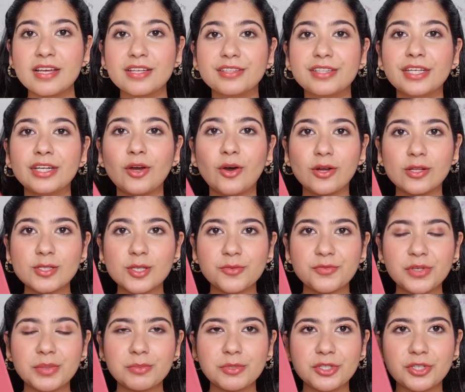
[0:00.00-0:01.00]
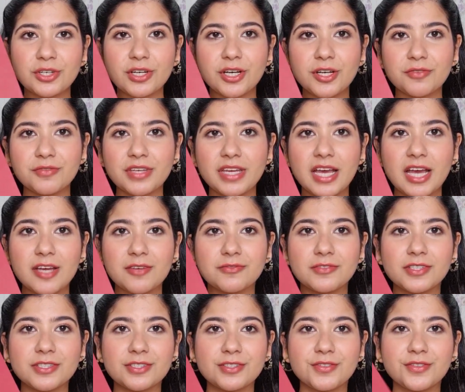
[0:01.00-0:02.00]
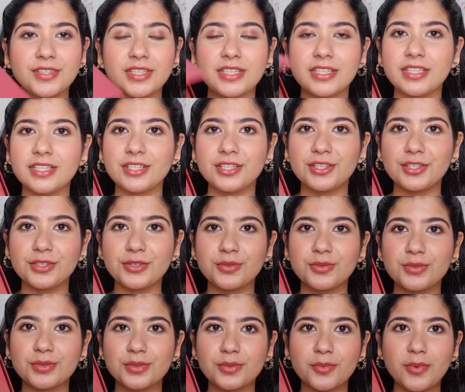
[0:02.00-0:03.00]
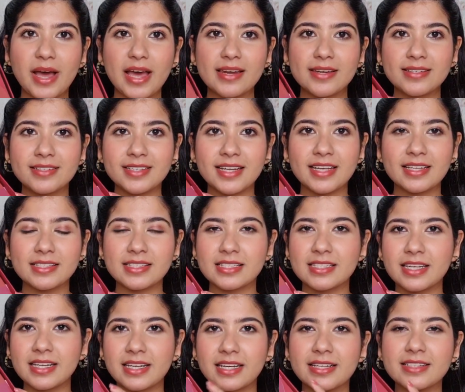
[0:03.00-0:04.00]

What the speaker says: Then also from Sugar, we have this really cute Valentine's Day.